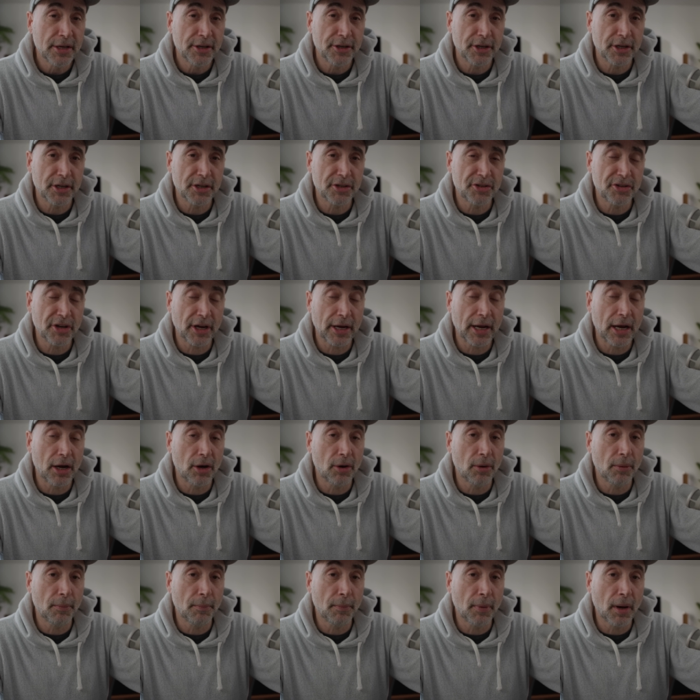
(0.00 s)
You can check
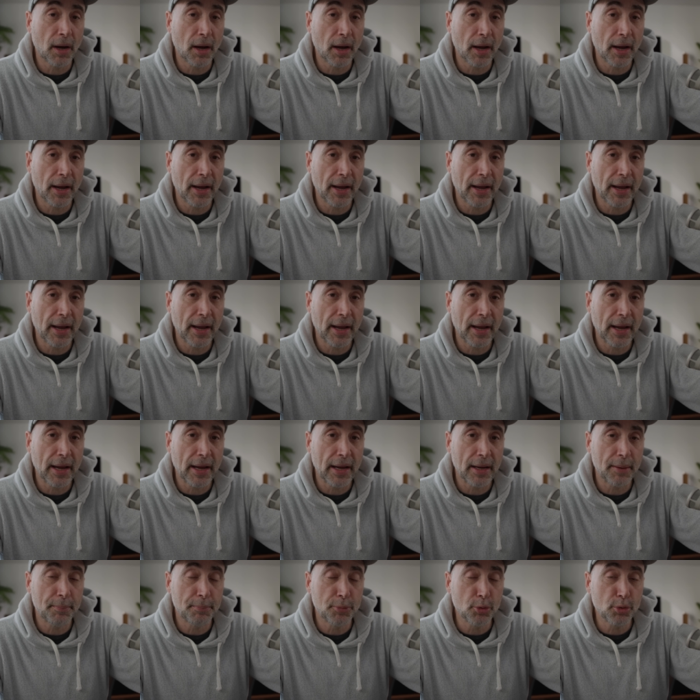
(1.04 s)
out
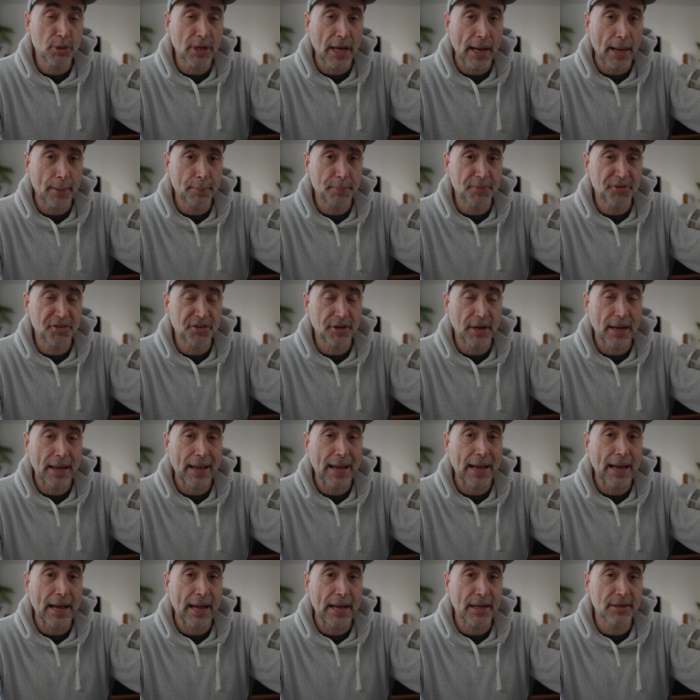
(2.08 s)
my boot camps
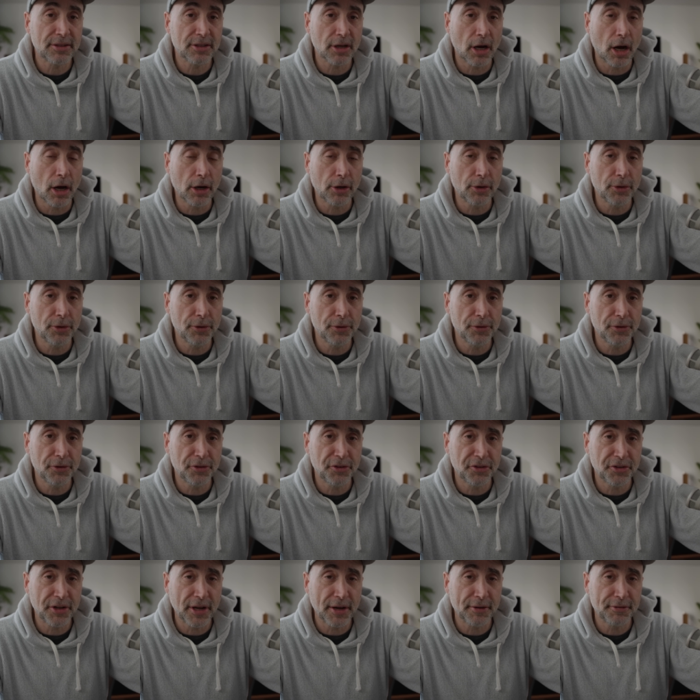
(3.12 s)
at
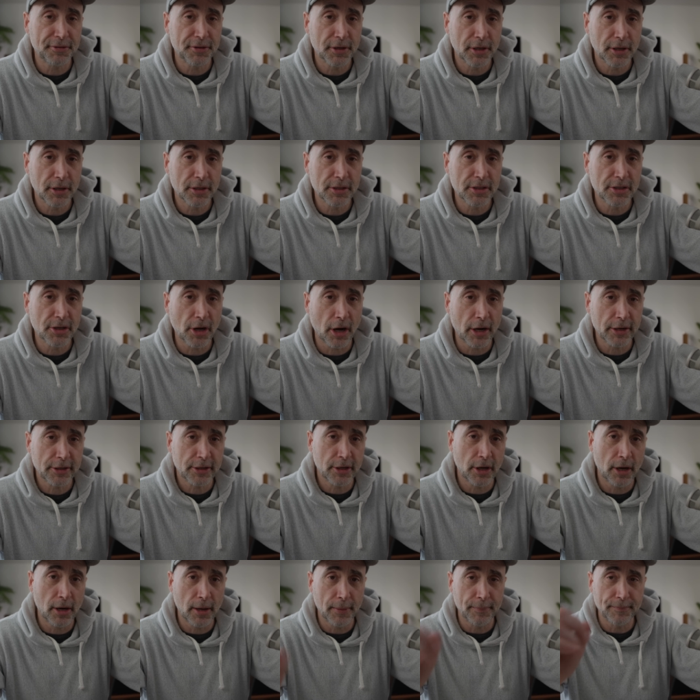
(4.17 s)

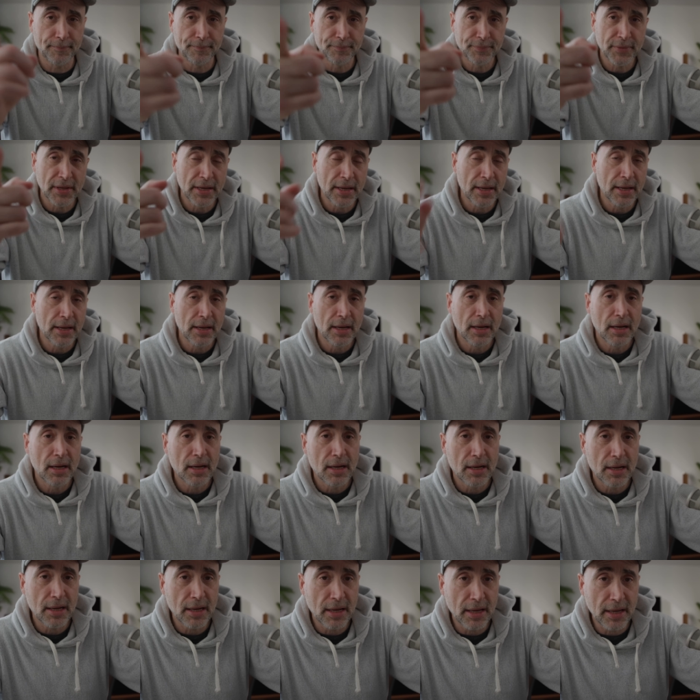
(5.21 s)
unclestef.com.
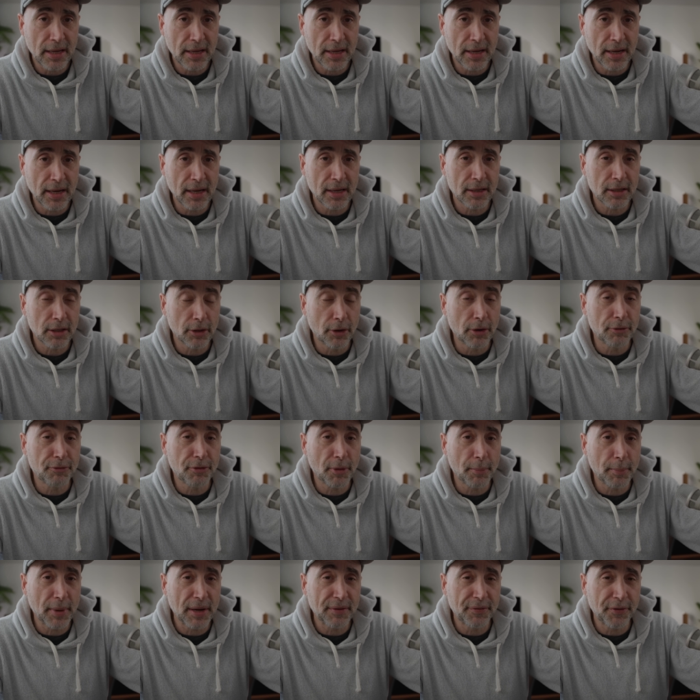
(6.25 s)
And yeah, learn
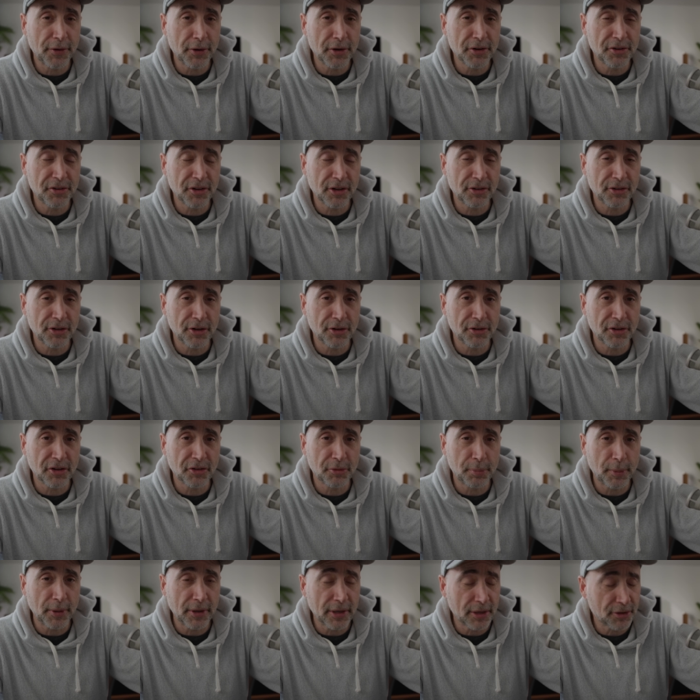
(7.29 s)
from my 36 years
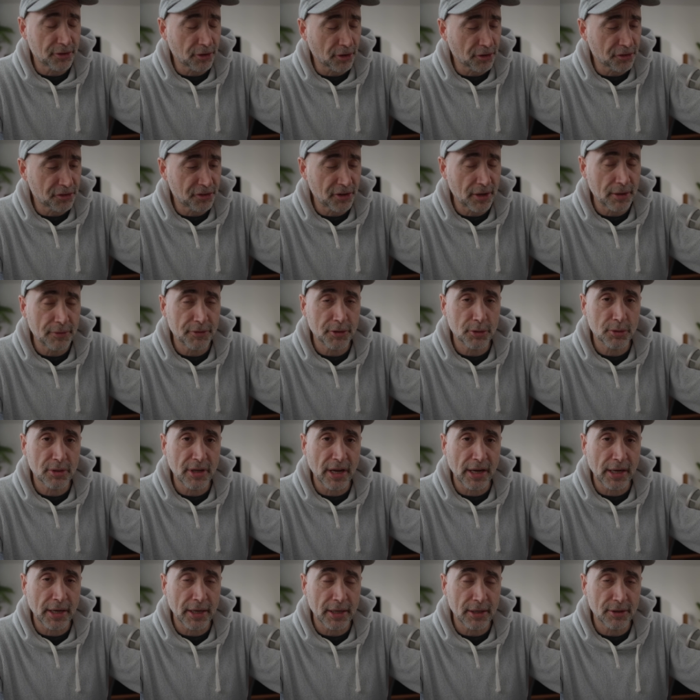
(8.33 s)
experience. I'll save you
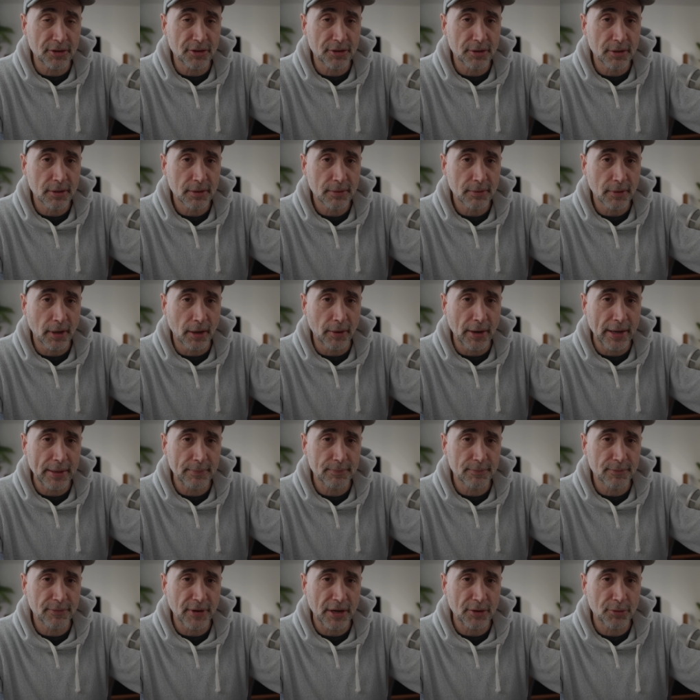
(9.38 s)
decades. All right,
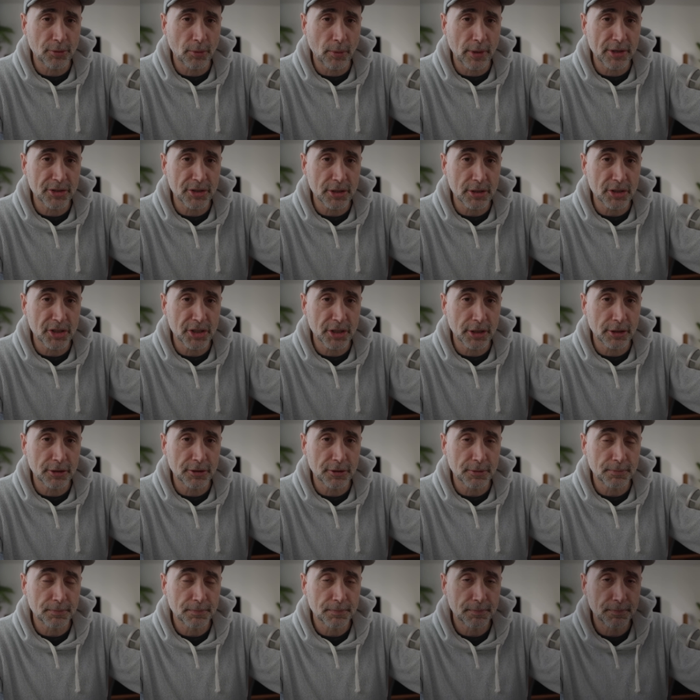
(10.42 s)
thanks for watching. Cheers.